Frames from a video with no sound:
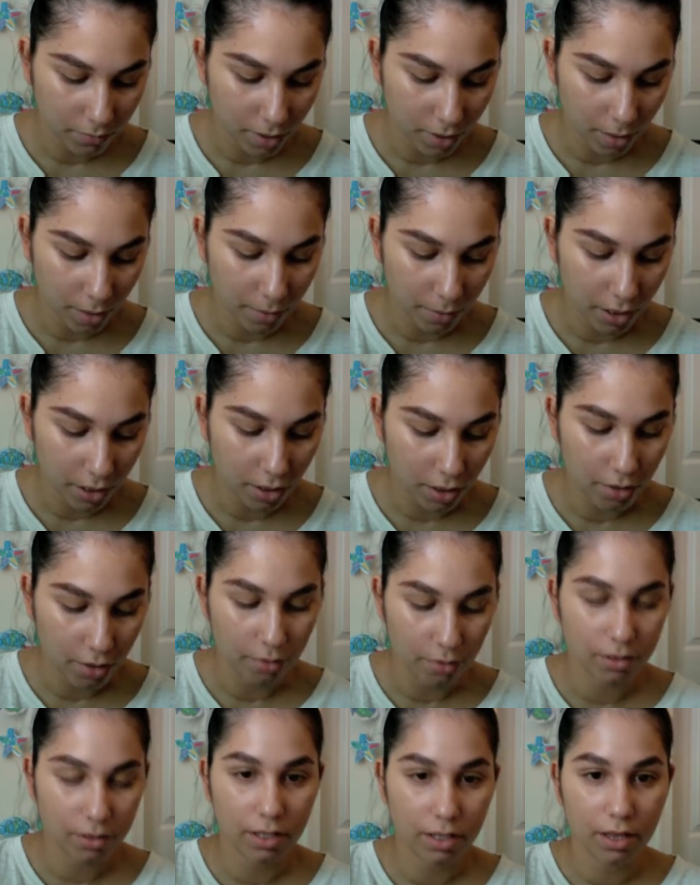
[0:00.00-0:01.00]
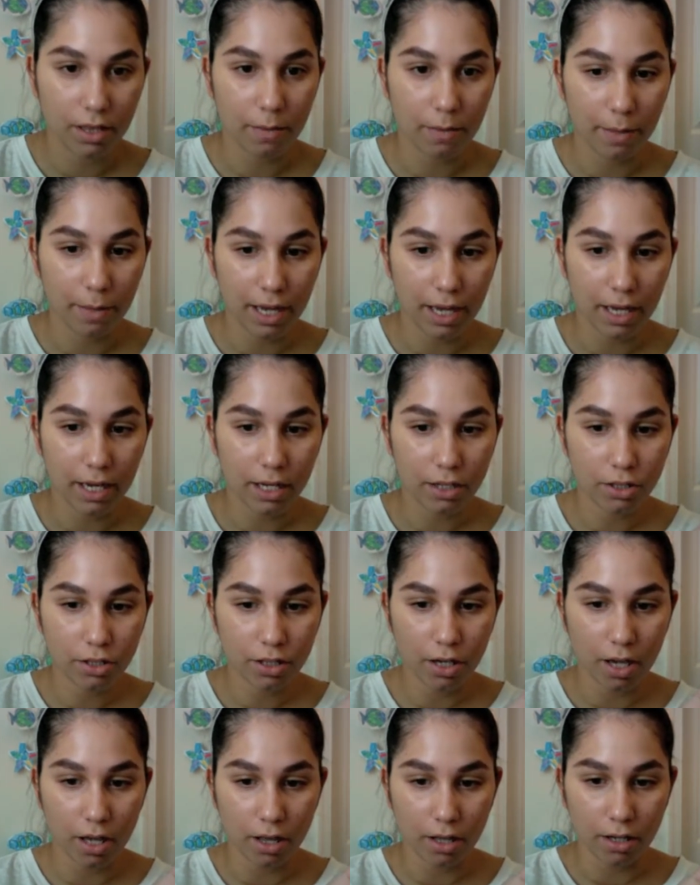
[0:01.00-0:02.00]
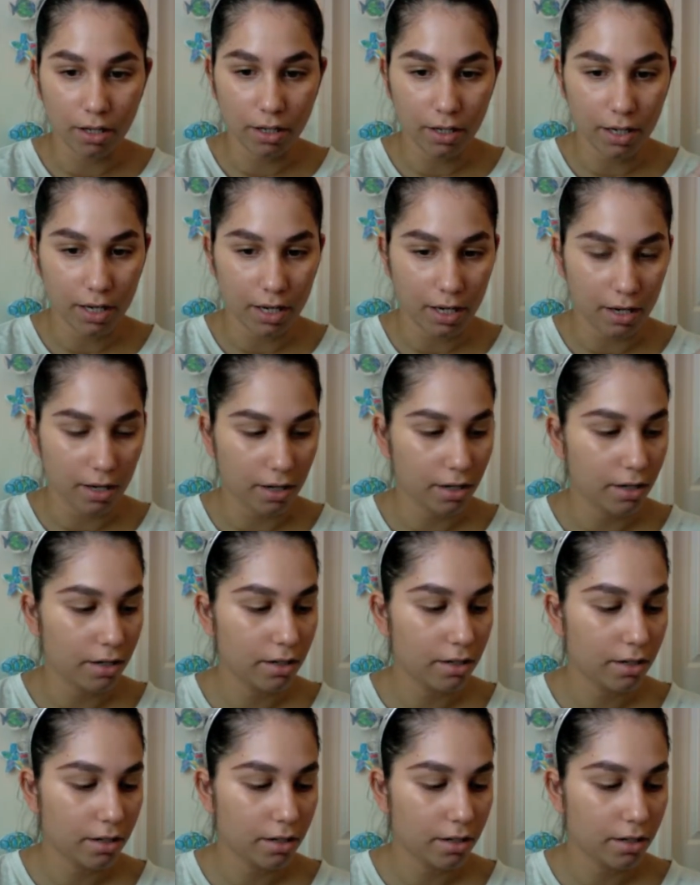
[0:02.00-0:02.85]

I'm going to use the pinkish color here.